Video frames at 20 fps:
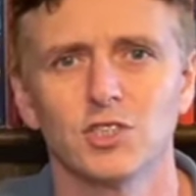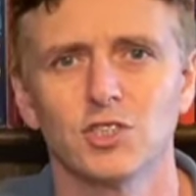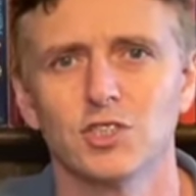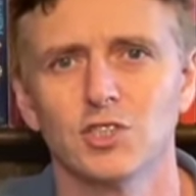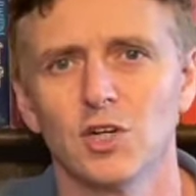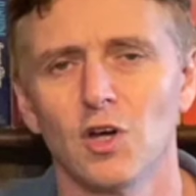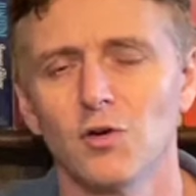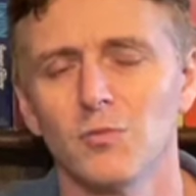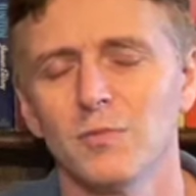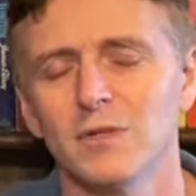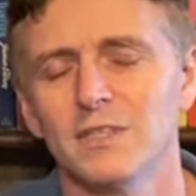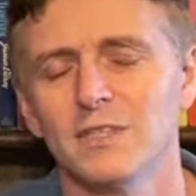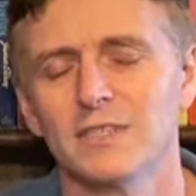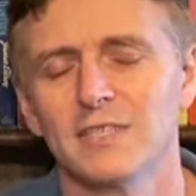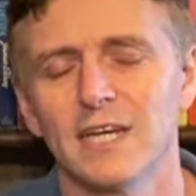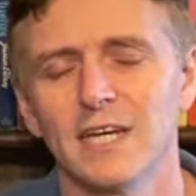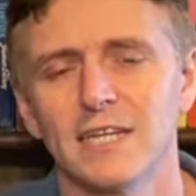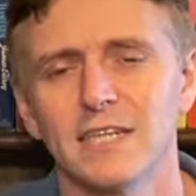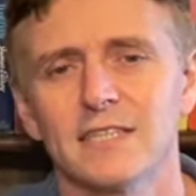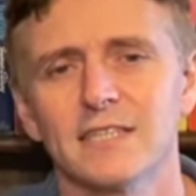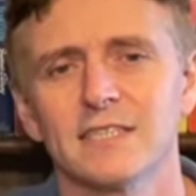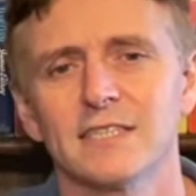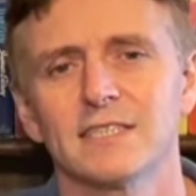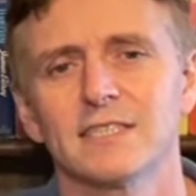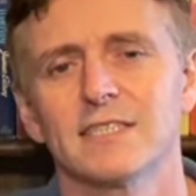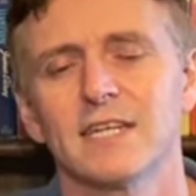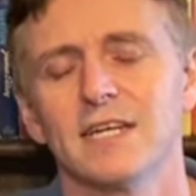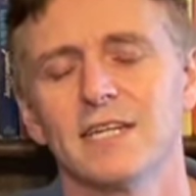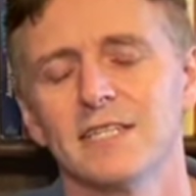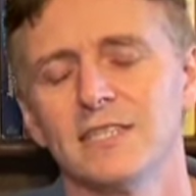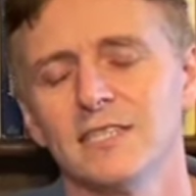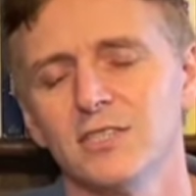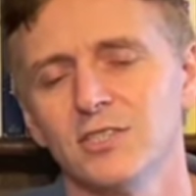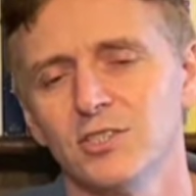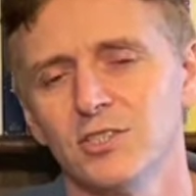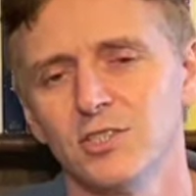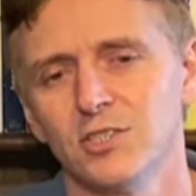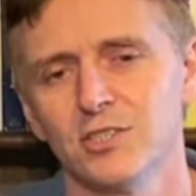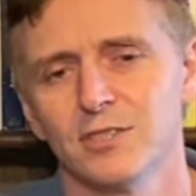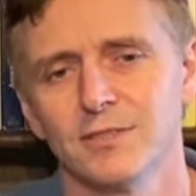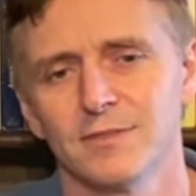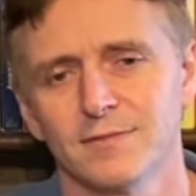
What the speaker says: showmen take the stage.